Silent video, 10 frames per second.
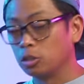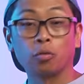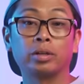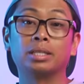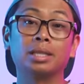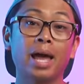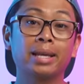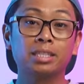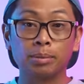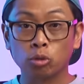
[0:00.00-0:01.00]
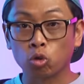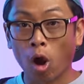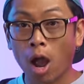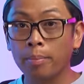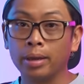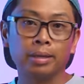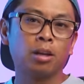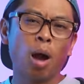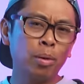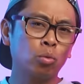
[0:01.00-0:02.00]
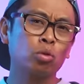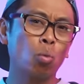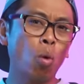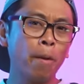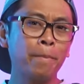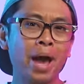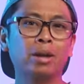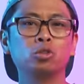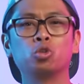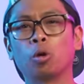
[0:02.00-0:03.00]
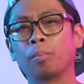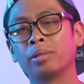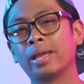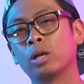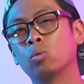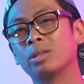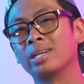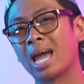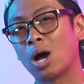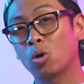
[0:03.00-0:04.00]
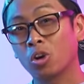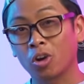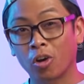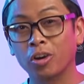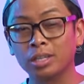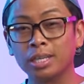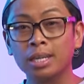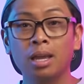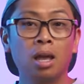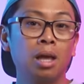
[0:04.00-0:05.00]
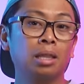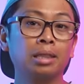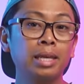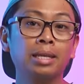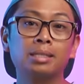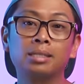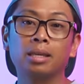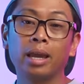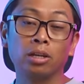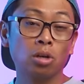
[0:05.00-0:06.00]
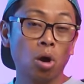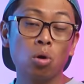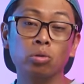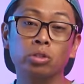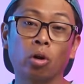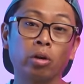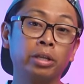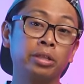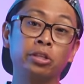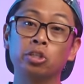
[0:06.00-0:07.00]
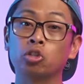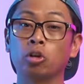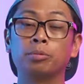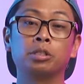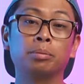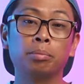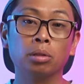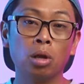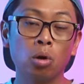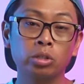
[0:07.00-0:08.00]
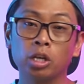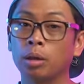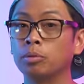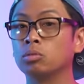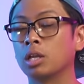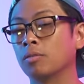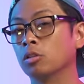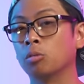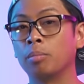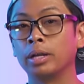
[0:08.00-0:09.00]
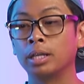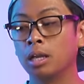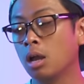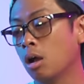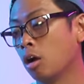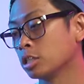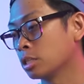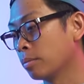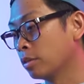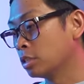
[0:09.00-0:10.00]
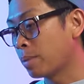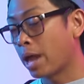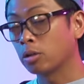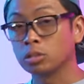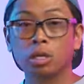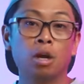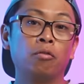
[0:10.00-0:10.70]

Don't forget to like, subscribe, and comment with what paddles you are playing with now. Currently, links and codes are in the description below to help you save a little money on some of these paddles.